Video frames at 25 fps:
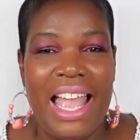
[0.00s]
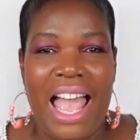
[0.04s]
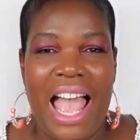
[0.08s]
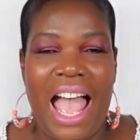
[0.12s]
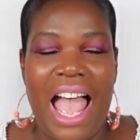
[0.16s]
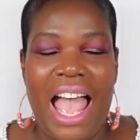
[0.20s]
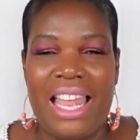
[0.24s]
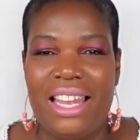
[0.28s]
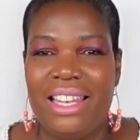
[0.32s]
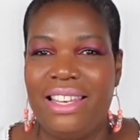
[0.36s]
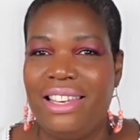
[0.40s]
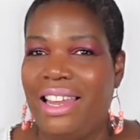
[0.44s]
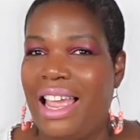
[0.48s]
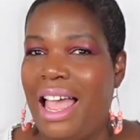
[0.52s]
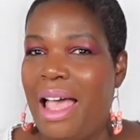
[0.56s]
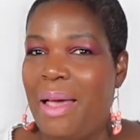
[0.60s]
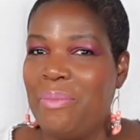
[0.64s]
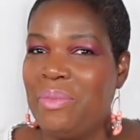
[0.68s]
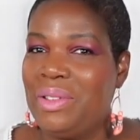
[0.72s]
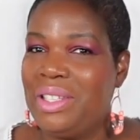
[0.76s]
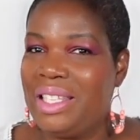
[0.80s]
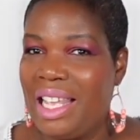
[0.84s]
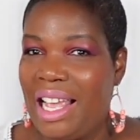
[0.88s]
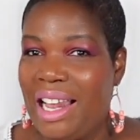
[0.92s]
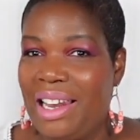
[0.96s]
And
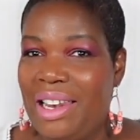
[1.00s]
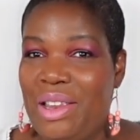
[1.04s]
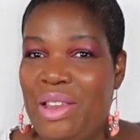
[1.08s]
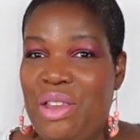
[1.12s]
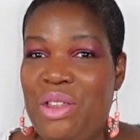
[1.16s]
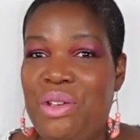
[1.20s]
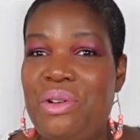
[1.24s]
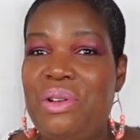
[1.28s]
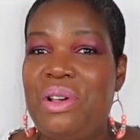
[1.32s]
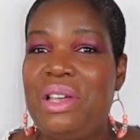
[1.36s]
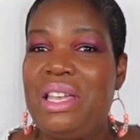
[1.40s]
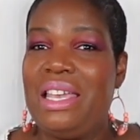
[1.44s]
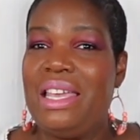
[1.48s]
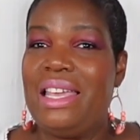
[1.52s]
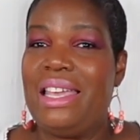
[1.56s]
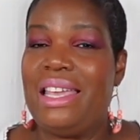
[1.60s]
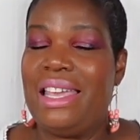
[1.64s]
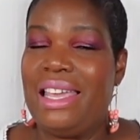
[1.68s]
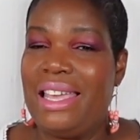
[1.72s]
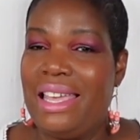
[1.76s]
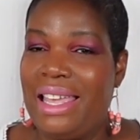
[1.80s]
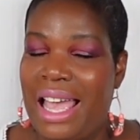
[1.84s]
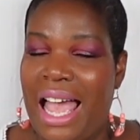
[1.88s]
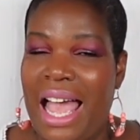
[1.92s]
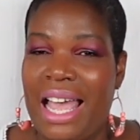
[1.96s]
I'm telling you,
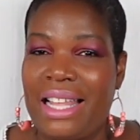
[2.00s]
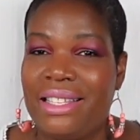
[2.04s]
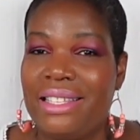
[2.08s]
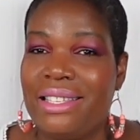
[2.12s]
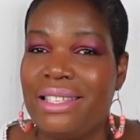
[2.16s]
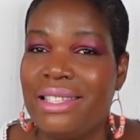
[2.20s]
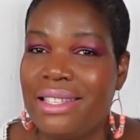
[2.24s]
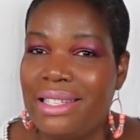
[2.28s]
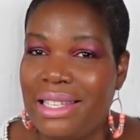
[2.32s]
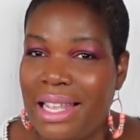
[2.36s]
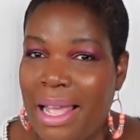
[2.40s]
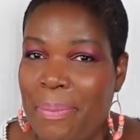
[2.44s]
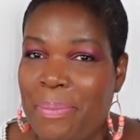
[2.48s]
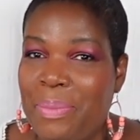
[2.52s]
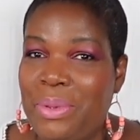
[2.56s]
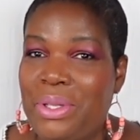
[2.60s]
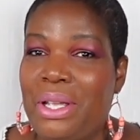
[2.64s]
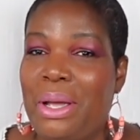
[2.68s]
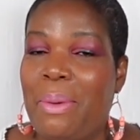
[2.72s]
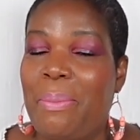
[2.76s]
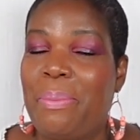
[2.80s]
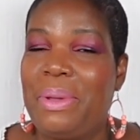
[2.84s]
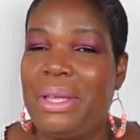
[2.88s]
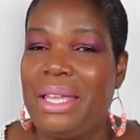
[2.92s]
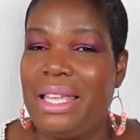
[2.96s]
he has stepped
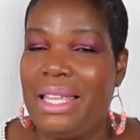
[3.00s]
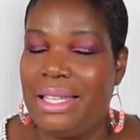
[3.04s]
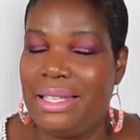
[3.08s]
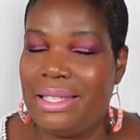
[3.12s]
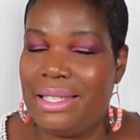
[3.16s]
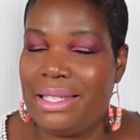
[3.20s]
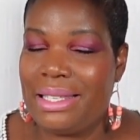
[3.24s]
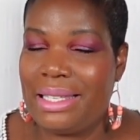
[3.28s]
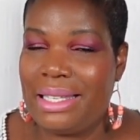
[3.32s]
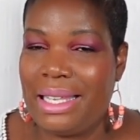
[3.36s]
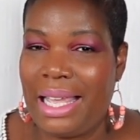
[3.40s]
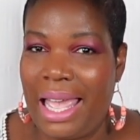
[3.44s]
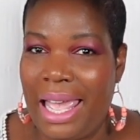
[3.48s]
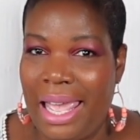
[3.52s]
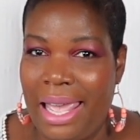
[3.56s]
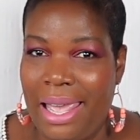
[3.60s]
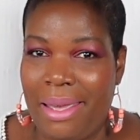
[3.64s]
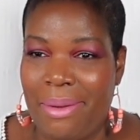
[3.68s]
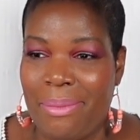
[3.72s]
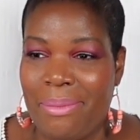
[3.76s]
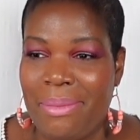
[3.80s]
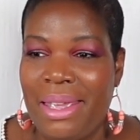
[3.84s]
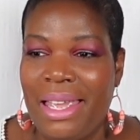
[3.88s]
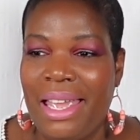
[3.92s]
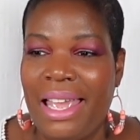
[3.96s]
up his
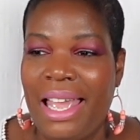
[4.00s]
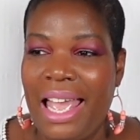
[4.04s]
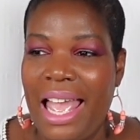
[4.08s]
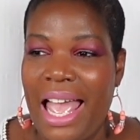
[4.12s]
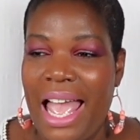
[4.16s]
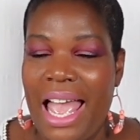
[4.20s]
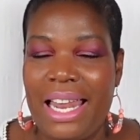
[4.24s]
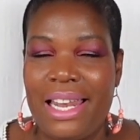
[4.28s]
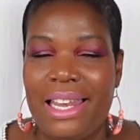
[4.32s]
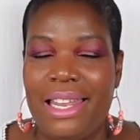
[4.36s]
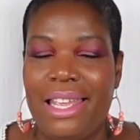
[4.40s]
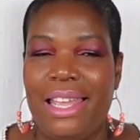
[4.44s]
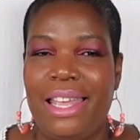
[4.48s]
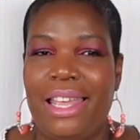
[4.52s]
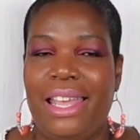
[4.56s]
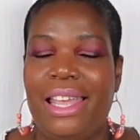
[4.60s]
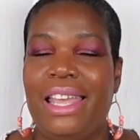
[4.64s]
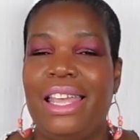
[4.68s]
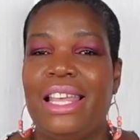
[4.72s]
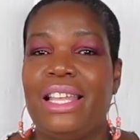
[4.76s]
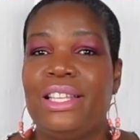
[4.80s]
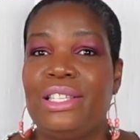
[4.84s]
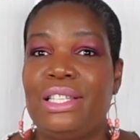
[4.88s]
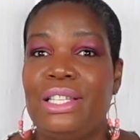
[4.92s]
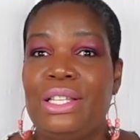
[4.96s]
game and he
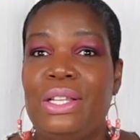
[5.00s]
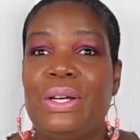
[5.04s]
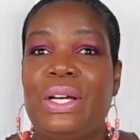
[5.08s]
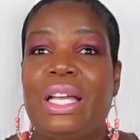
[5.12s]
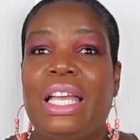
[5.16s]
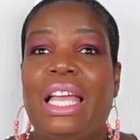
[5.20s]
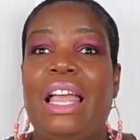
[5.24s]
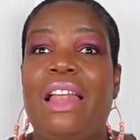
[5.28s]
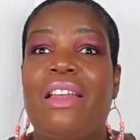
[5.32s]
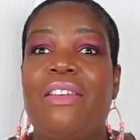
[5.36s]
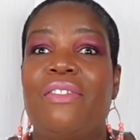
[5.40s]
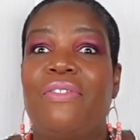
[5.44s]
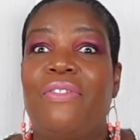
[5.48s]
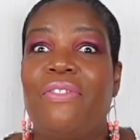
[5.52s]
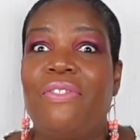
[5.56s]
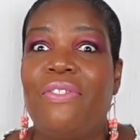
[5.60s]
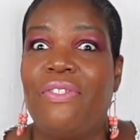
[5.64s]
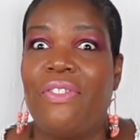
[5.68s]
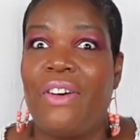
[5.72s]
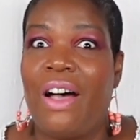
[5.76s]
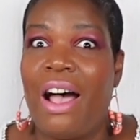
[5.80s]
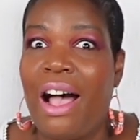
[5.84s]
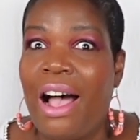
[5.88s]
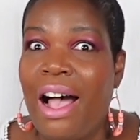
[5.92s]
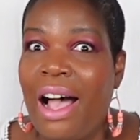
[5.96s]
is looking
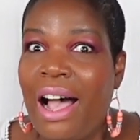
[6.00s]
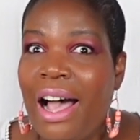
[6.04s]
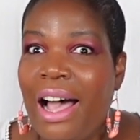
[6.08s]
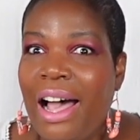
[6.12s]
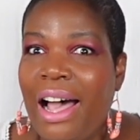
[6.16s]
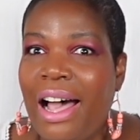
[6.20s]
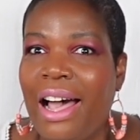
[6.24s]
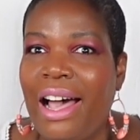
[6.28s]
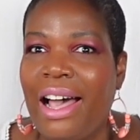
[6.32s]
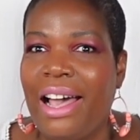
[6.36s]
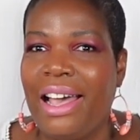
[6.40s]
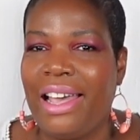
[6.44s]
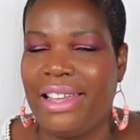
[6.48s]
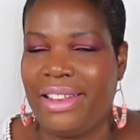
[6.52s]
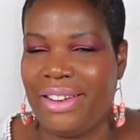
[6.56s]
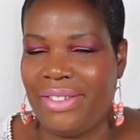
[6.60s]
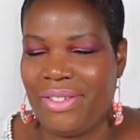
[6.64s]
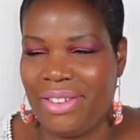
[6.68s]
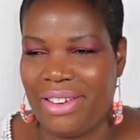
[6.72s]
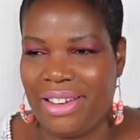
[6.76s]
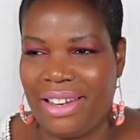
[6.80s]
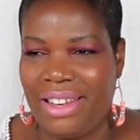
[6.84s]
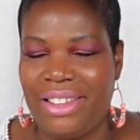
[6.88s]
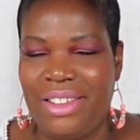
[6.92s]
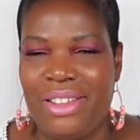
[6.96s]
fine,
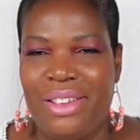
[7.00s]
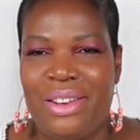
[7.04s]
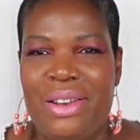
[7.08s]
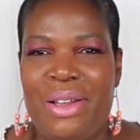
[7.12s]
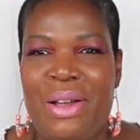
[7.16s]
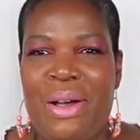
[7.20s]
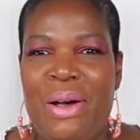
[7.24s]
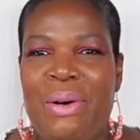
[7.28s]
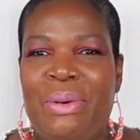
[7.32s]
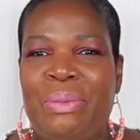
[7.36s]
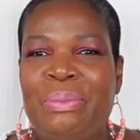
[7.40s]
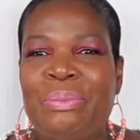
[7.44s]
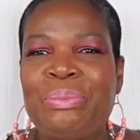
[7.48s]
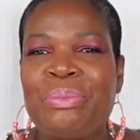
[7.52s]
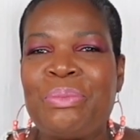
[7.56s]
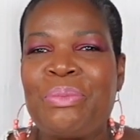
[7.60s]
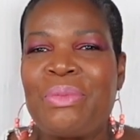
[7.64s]
you know.